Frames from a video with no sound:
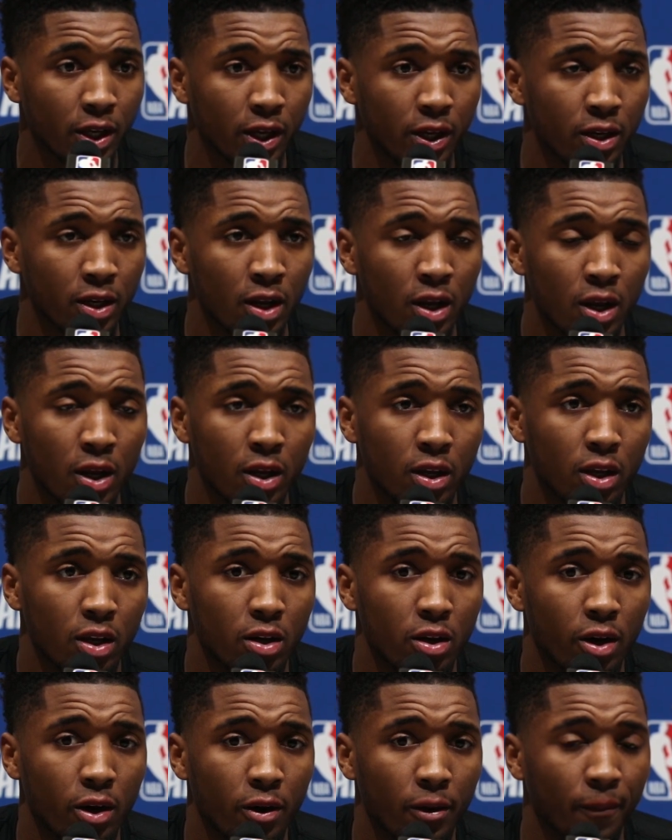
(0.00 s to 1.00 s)
And,
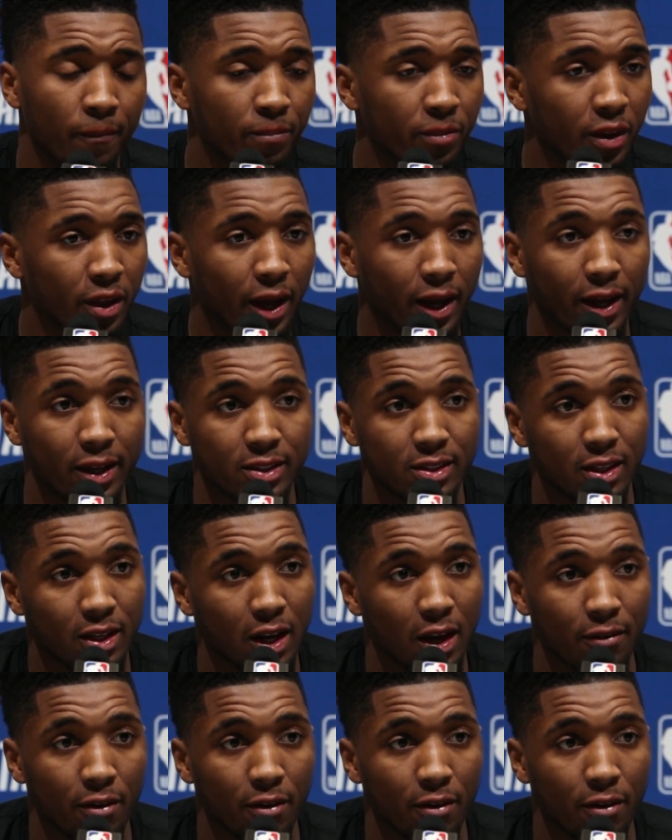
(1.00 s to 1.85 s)
you know, like I said,